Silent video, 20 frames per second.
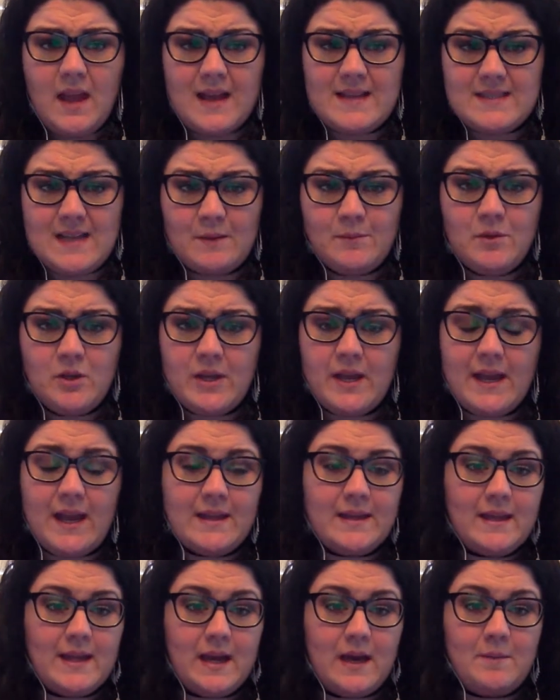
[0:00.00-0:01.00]
As I'm looking
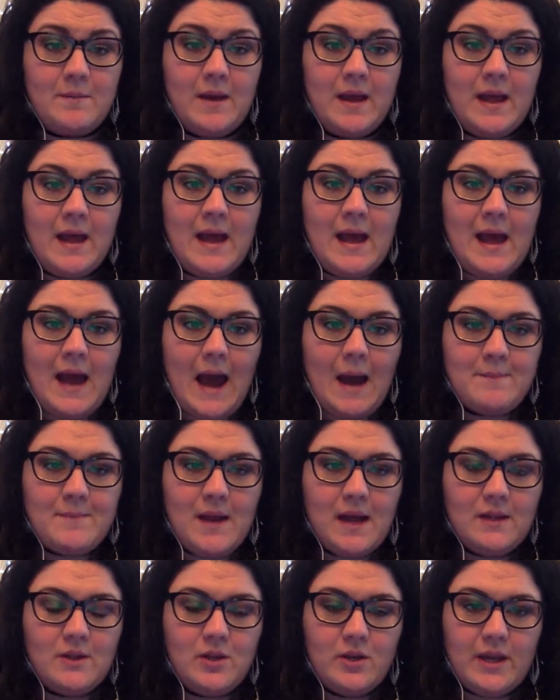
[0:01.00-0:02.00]
at them, I'm
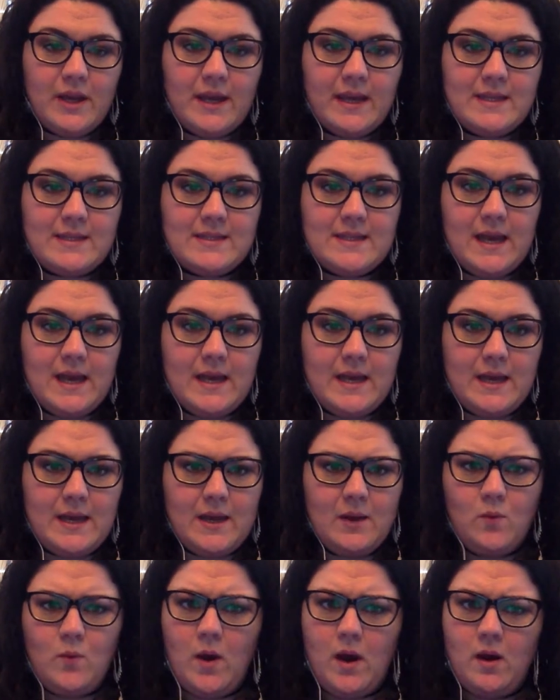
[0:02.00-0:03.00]
not looking and
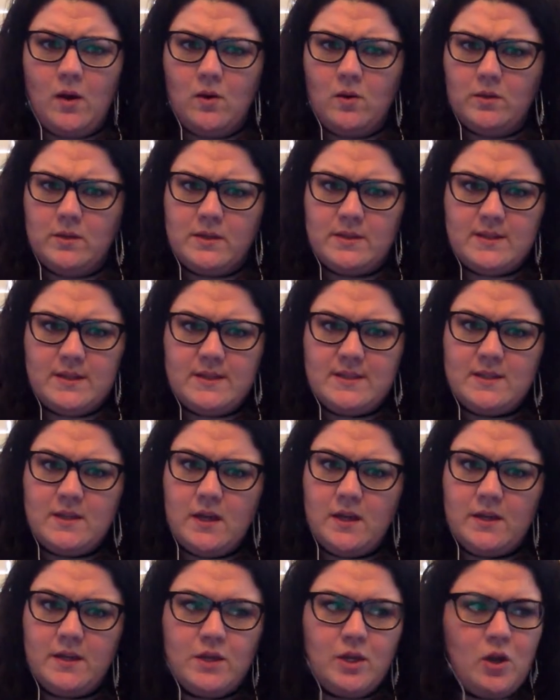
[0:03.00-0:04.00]
saying, well, is this
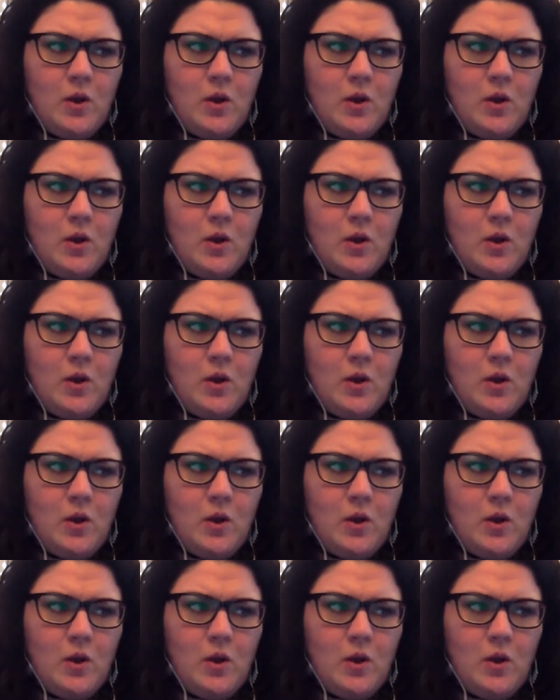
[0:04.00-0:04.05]
done,